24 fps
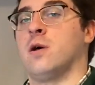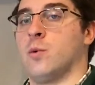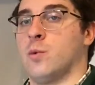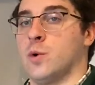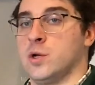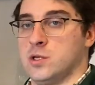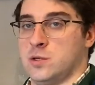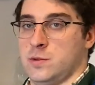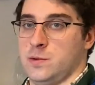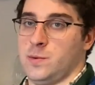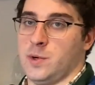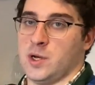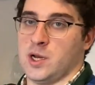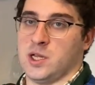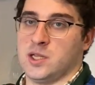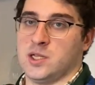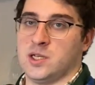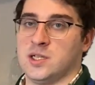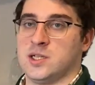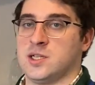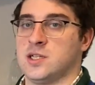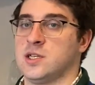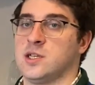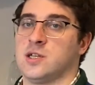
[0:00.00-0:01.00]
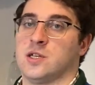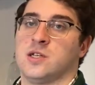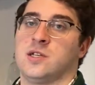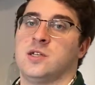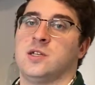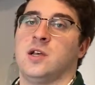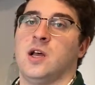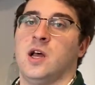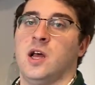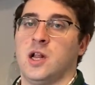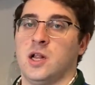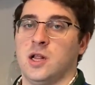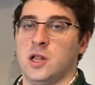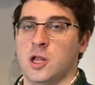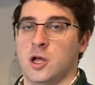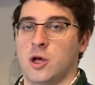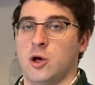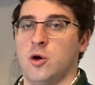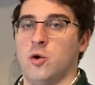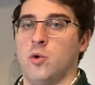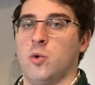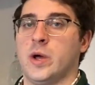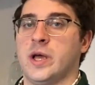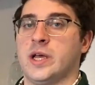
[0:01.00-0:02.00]
Once we want it to
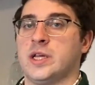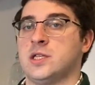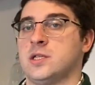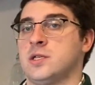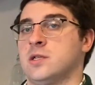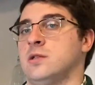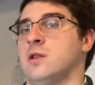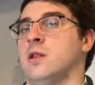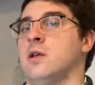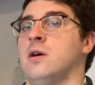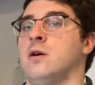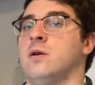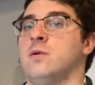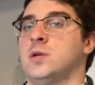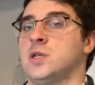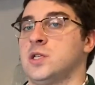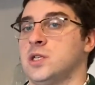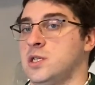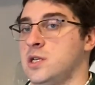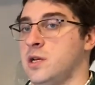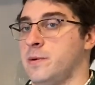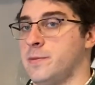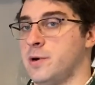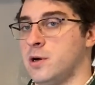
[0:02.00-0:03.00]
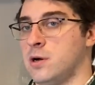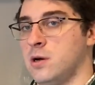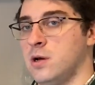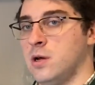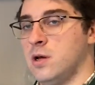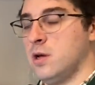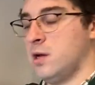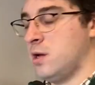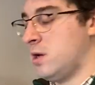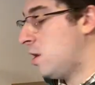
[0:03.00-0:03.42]
low and slow simmer.